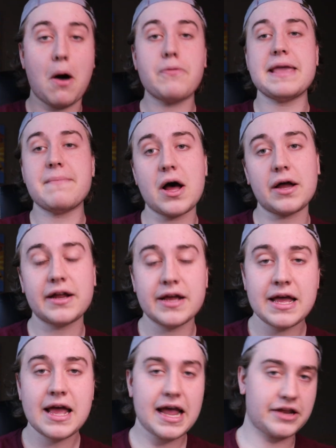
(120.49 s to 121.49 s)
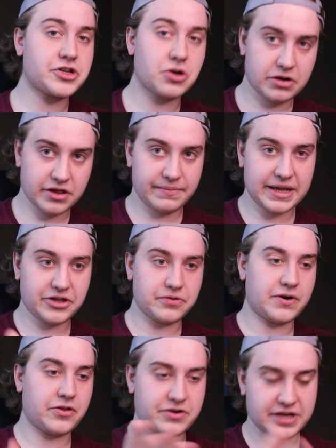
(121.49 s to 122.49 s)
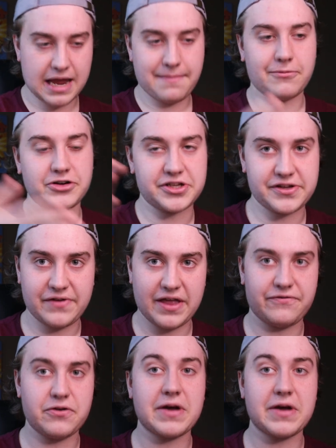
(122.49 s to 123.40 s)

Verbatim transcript: Pokemon and turning them into another type, which is, if